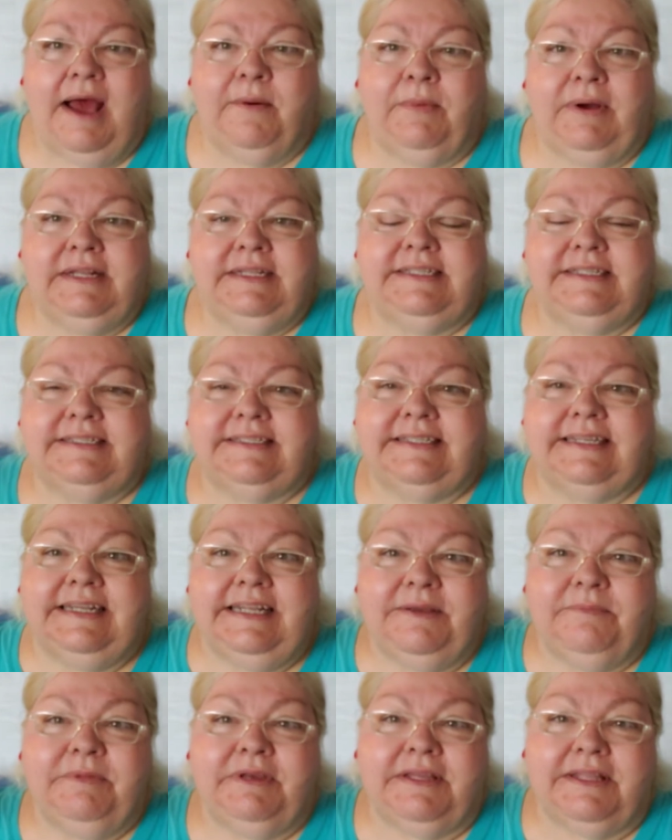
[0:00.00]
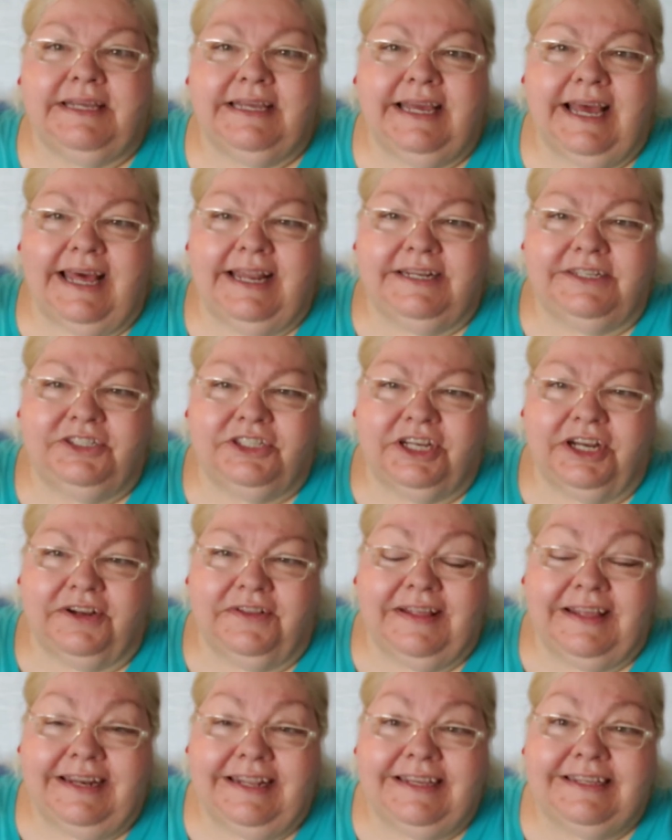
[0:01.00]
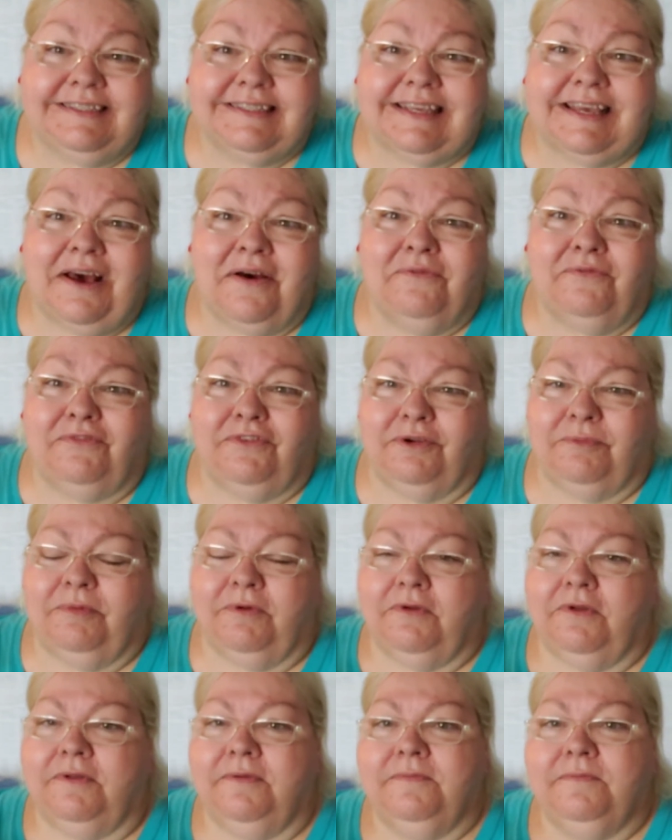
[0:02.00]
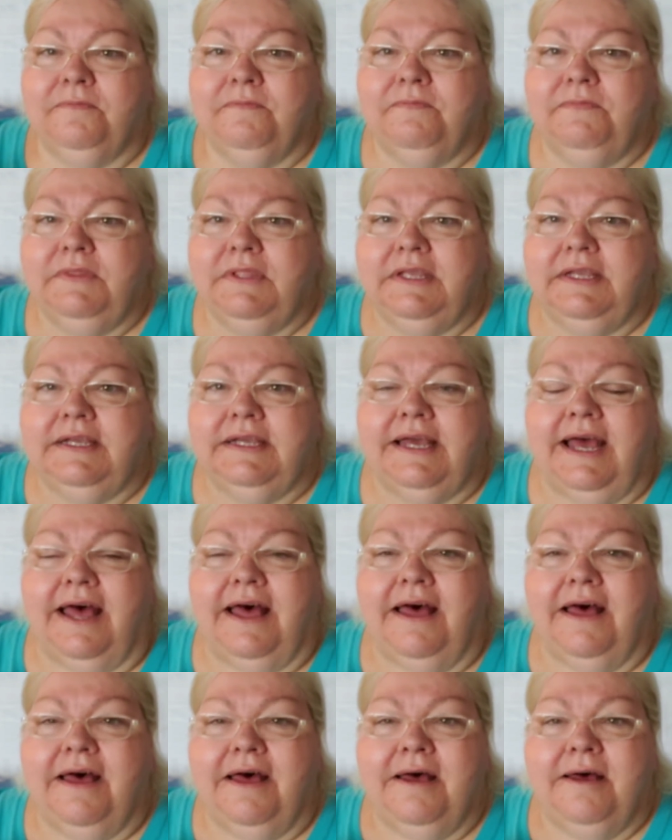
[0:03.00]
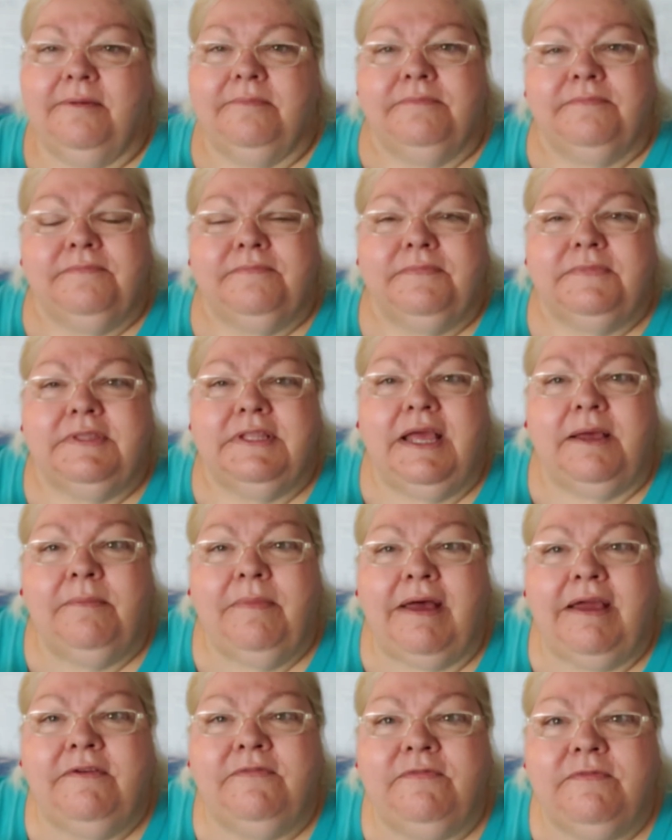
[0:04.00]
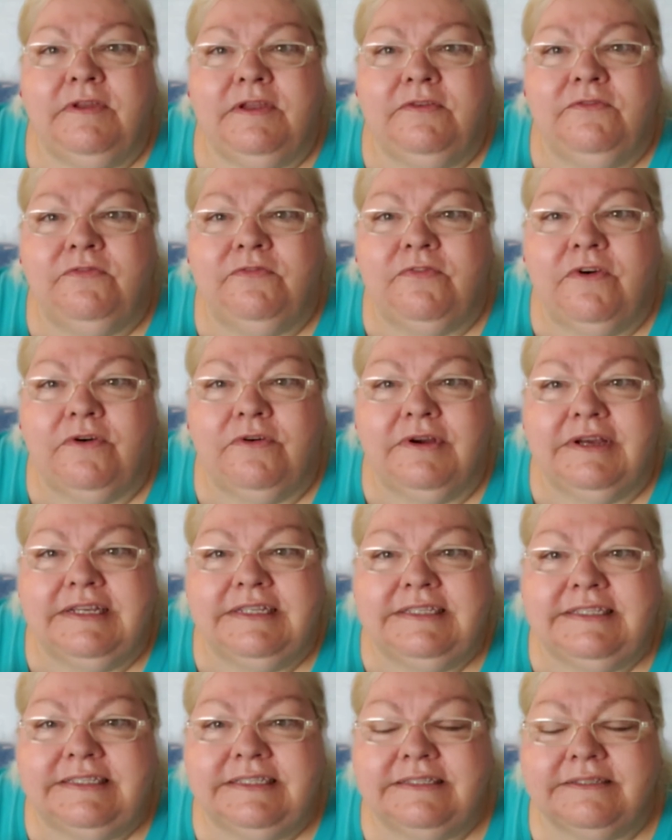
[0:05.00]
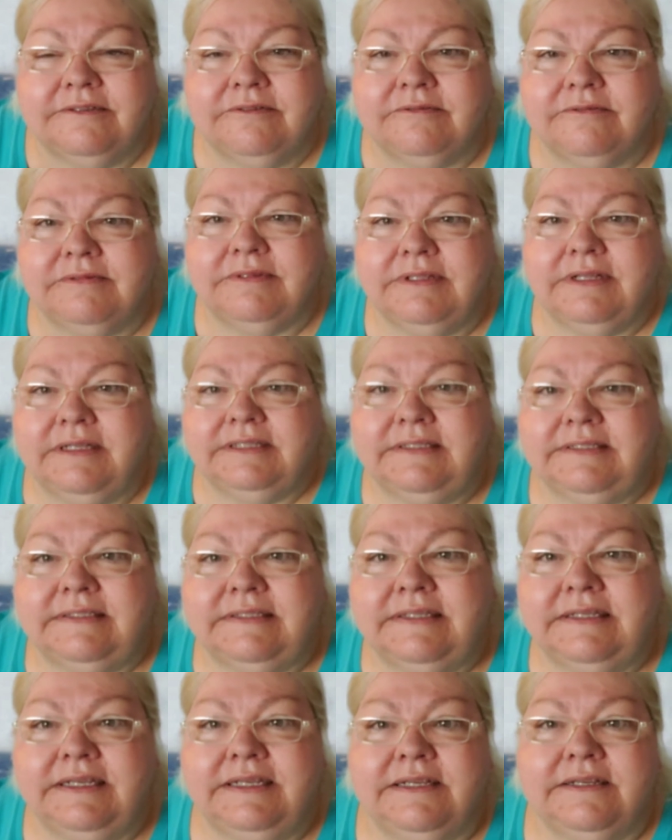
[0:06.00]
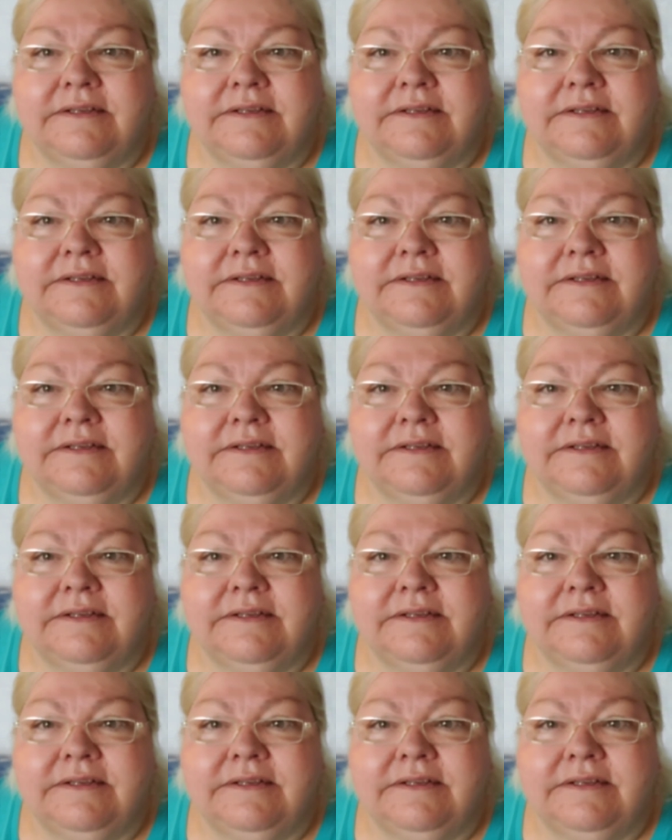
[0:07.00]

I went to City Mill and got a chair that is comfortable. Um, am I in focus? Let's see.